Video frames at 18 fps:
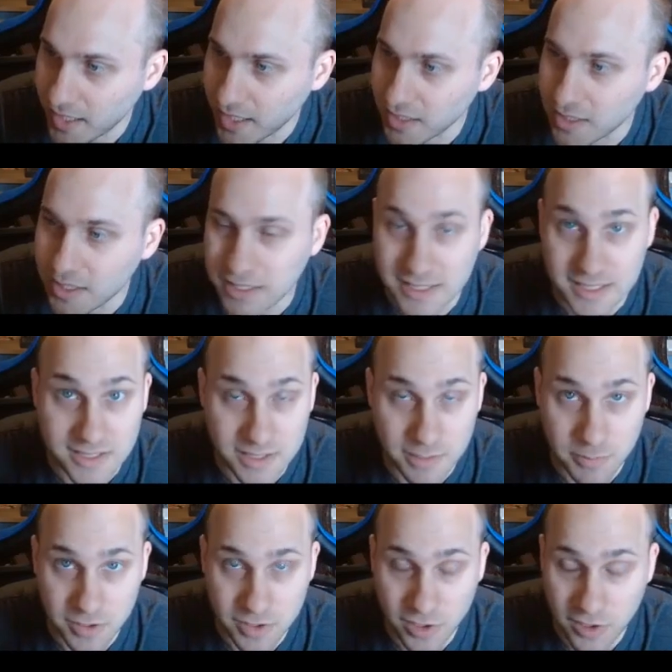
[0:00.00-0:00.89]
And then the
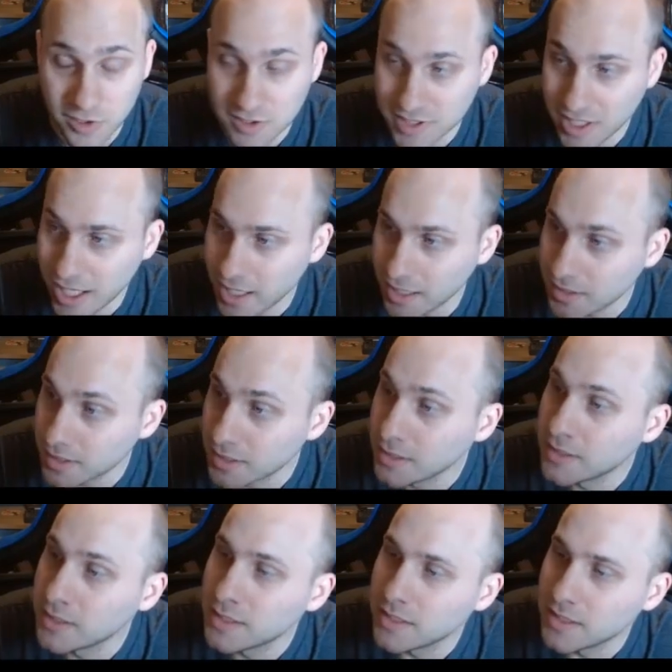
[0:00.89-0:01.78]
scimitar attack
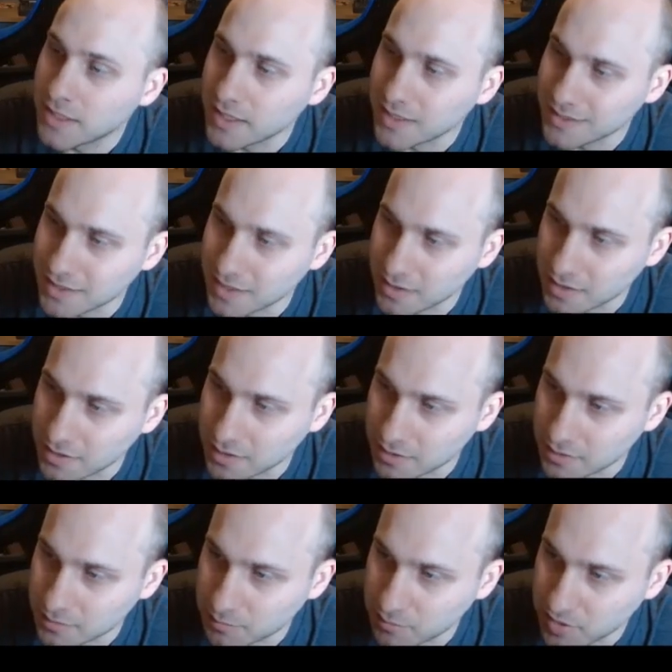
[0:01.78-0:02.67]
is
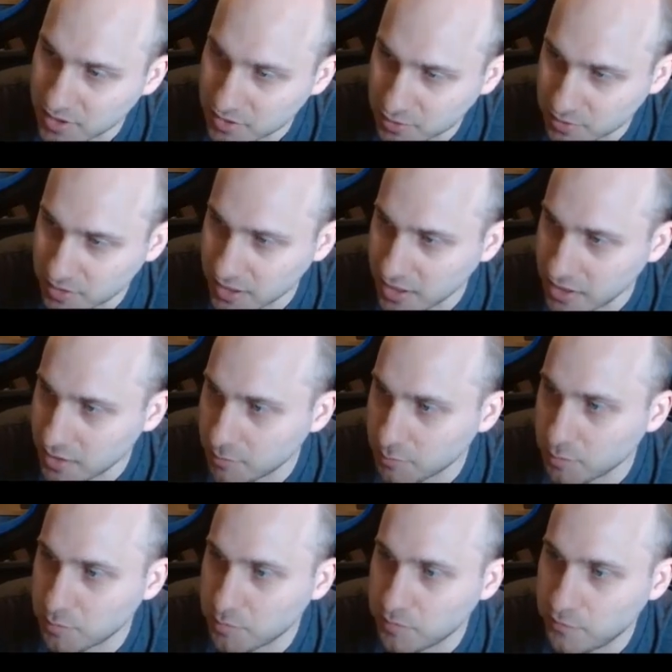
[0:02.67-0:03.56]
a plus 3 to hit,
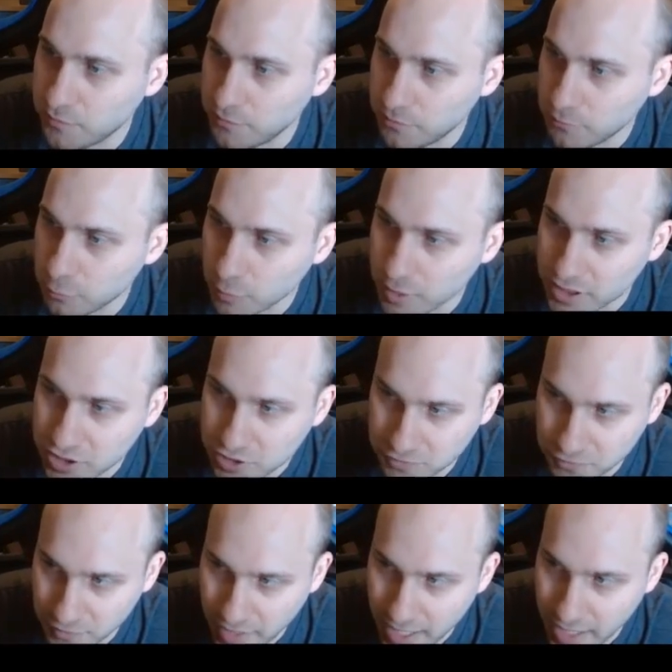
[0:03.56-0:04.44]
reach
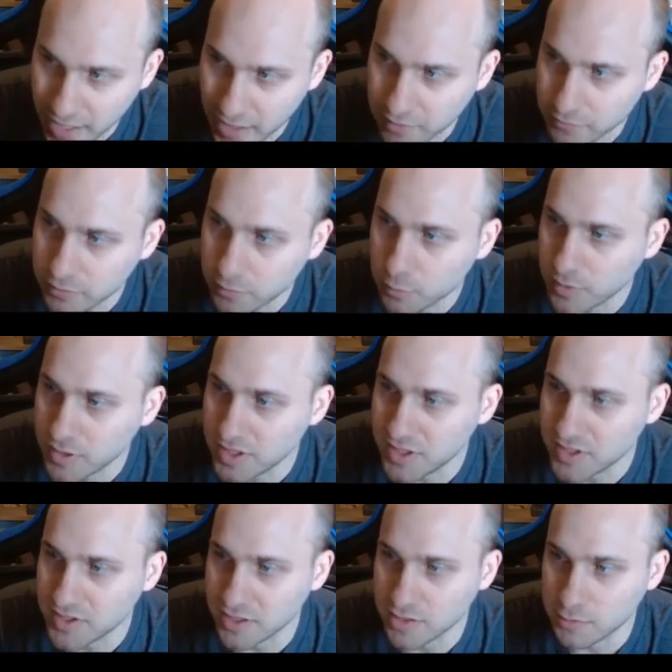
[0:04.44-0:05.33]
5,
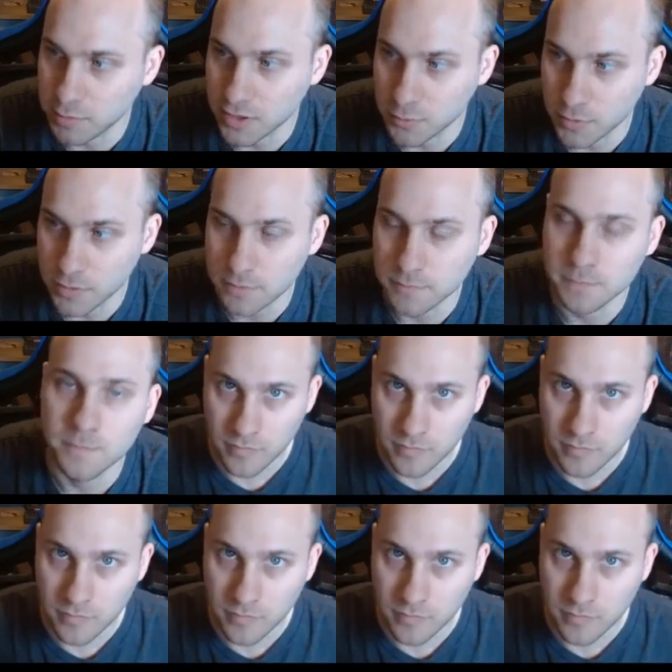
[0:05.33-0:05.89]
1d6 plus 1.